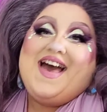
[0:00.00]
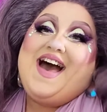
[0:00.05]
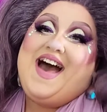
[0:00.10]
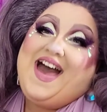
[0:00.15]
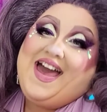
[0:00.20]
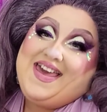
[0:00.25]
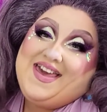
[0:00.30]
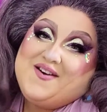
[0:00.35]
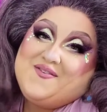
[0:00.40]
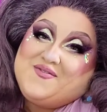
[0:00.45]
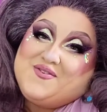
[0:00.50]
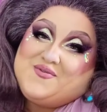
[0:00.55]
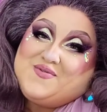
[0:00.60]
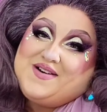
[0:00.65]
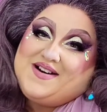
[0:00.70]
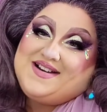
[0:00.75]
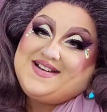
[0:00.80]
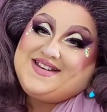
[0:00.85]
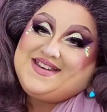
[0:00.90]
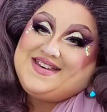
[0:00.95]
Hi
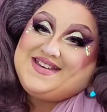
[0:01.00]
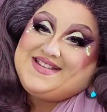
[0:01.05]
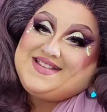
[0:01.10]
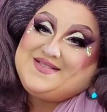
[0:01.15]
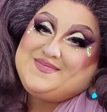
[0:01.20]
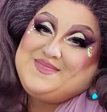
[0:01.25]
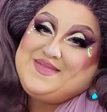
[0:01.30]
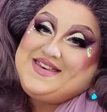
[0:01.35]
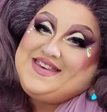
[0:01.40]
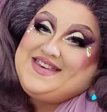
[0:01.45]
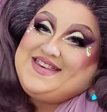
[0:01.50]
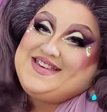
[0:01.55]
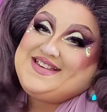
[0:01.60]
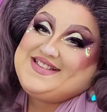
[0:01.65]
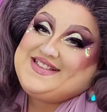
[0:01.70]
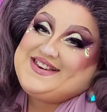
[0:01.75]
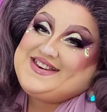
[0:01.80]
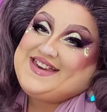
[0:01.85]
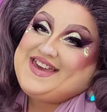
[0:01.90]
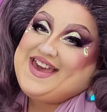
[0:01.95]
everyone, it's me,
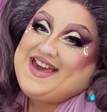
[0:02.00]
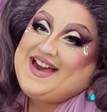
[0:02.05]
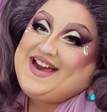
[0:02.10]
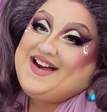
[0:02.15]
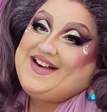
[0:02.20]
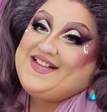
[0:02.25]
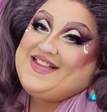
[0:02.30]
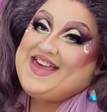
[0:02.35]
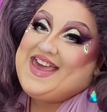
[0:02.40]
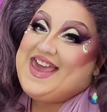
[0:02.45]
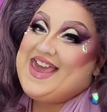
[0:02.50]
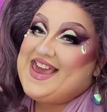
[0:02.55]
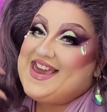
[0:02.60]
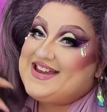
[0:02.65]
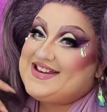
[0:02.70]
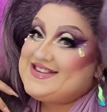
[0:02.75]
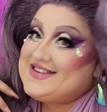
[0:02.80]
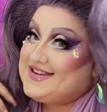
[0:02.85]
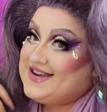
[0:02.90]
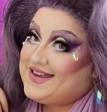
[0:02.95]
Glittah Gal,
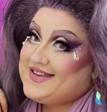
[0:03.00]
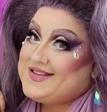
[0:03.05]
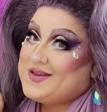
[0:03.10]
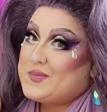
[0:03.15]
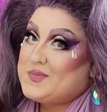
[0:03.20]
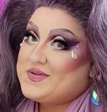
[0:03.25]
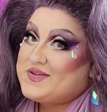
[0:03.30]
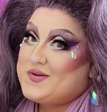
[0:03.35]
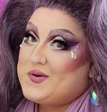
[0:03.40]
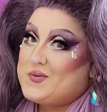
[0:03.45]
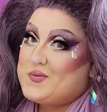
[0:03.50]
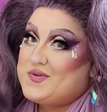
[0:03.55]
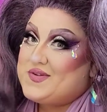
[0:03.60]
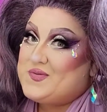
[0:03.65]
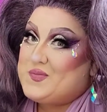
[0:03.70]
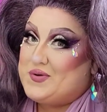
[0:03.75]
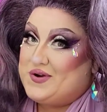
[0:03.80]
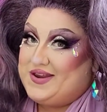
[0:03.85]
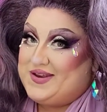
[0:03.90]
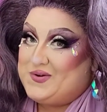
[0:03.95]
and today's episode was
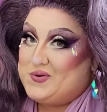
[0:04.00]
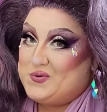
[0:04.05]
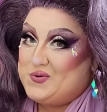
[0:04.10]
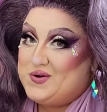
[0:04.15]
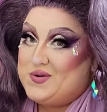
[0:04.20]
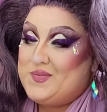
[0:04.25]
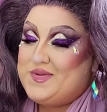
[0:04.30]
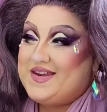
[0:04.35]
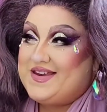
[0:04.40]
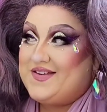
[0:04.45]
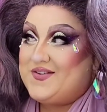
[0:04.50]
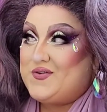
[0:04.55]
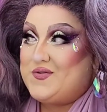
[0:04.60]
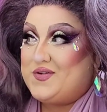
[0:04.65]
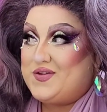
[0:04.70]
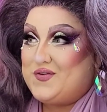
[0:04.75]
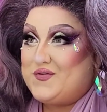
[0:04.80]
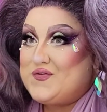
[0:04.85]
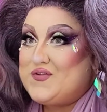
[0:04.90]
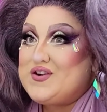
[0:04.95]
pretty cool because for
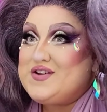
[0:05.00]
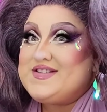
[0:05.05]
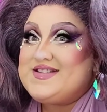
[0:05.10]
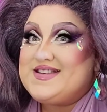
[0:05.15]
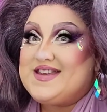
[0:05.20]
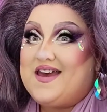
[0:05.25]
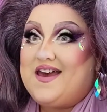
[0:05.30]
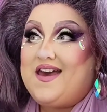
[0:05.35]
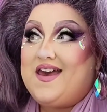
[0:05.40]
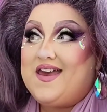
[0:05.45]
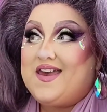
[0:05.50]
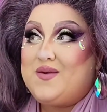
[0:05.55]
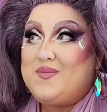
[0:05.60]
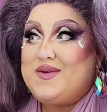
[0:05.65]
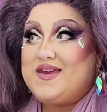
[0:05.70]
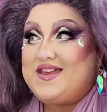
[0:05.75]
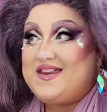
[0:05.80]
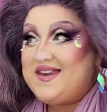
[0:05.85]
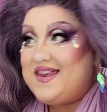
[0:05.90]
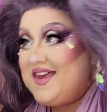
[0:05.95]
the first time
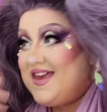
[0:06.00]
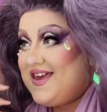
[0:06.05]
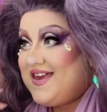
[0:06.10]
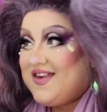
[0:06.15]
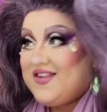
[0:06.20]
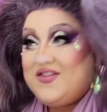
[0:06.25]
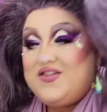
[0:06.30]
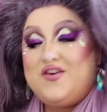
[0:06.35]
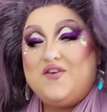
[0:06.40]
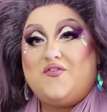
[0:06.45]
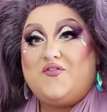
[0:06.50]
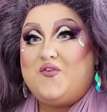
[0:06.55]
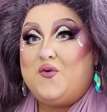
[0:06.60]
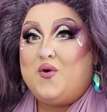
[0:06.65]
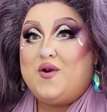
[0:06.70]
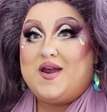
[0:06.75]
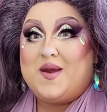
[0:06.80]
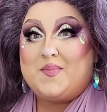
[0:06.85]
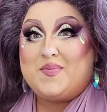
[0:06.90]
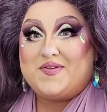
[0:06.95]
in the
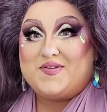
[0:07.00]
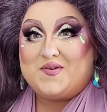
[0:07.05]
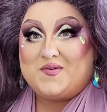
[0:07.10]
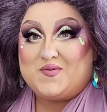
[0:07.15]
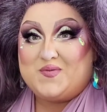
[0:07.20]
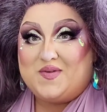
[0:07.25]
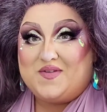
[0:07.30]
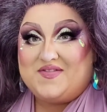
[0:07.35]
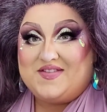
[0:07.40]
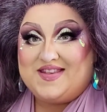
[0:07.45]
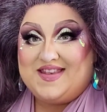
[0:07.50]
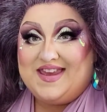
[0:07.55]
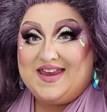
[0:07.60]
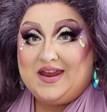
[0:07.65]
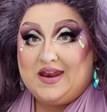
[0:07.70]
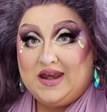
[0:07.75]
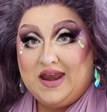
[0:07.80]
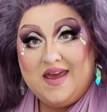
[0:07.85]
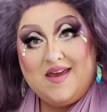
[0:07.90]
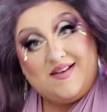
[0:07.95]
4 episodes we've
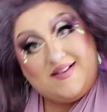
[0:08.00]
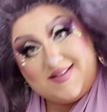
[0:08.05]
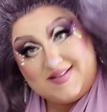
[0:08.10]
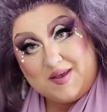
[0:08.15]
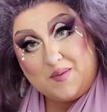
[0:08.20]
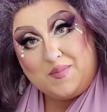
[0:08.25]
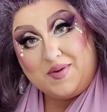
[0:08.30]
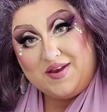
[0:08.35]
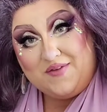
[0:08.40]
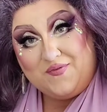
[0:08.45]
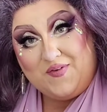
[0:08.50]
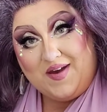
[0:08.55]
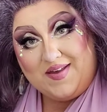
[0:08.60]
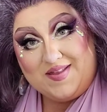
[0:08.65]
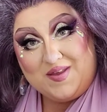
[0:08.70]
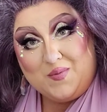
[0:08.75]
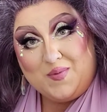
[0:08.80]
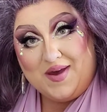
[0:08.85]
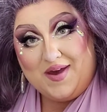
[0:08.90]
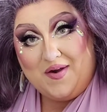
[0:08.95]
seen, somebody
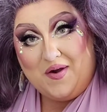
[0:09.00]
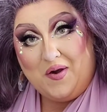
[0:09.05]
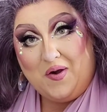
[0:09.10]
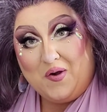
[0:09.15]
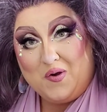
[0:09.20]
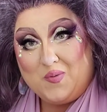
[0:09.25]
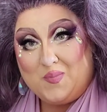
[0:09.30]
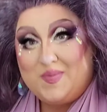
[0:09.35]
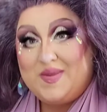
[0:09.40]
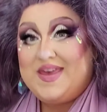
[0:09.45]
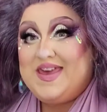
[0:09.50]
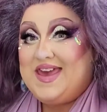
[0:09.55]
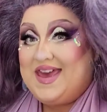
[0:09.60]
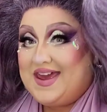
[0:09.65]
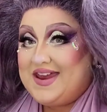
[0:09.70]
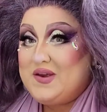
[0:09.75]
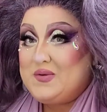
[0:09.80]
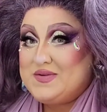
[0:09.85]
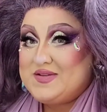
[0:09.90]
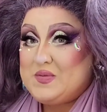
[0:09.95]
finally went home,
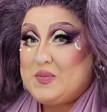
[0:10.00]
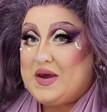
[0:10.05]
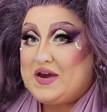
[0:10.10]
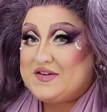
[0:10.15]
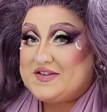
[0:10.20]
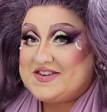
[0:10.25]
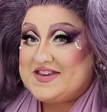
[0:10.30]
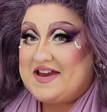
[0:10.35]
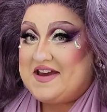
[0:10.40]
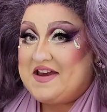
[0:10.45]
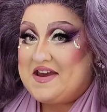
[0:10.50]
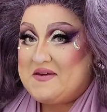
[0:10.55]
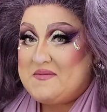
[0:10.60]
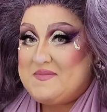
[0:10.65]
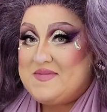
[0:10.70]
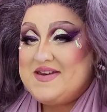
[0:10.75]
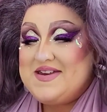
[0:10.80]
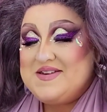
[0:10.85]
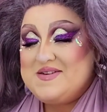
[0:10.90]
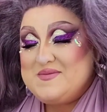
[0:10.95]
and it was about
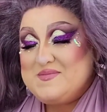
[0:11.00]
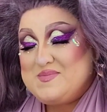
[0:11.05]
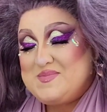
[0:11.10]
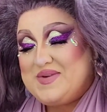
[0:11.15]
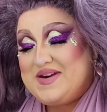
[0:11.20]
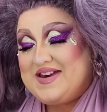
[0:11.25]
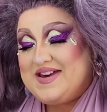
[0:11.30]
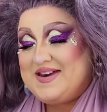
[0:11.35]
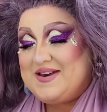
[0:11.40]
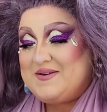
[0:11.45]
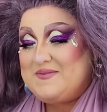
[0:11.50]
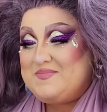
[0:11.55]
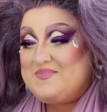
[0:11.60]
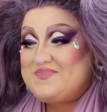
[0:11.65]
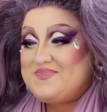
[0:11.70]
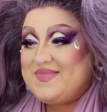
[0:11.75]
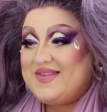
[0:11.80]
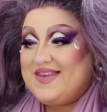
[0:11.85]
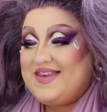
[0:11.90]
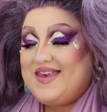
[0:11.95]
time. But
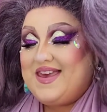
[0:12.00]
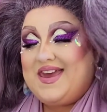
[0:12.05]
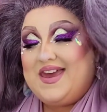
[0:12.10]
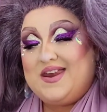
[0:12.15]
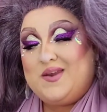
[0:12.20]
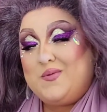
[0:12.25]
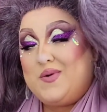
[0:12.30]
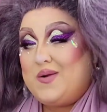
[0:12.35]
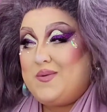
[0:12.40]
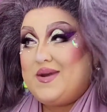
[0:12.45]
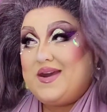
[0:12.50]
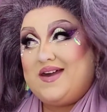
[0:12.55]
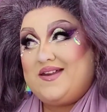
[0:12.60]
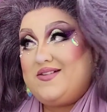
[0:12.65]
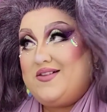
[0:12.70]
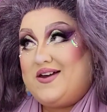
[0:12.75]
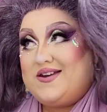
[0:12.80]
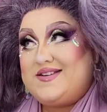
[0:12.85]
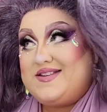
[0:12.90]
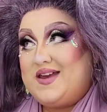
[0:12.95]
anyway, we got a
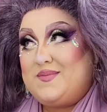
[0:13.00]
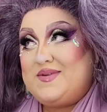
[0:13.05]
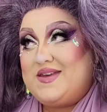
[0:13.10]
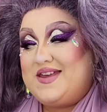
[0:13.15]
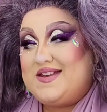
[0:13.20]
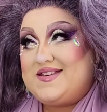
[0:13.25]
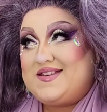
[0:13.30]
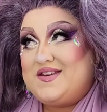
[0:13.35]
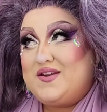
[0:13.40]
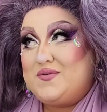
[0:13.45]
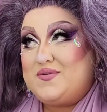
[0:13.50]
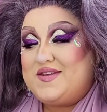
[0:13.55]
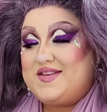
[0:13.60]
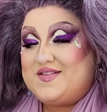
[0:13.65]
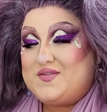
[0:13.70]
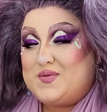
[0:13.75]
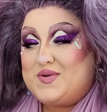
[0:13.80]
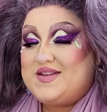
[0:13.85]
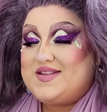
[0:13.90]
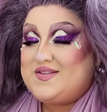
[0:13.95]
lot of time to get to know these
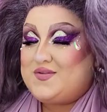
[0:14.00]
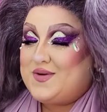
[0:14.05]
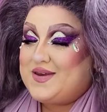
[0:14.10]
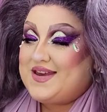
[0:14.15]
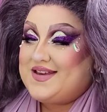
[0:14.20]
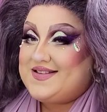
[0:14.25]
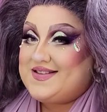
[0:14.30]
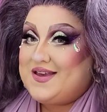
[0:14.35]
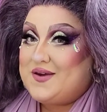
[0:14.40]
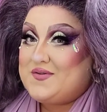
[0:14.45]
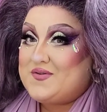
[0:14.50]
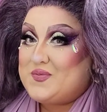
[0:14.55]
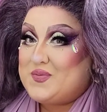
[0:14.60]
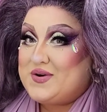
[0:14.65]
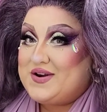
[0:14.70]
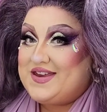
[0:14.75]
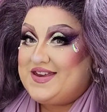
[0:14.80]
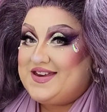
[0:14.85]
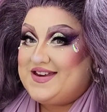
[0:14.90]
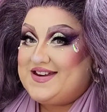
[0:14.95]
queens, so I guess that was
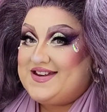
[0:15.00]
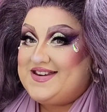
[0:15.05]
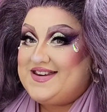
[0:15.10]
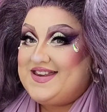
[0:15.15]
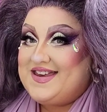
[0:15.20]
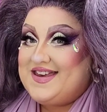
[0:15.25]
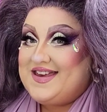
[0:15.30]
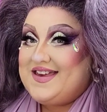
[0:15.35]
pretty good.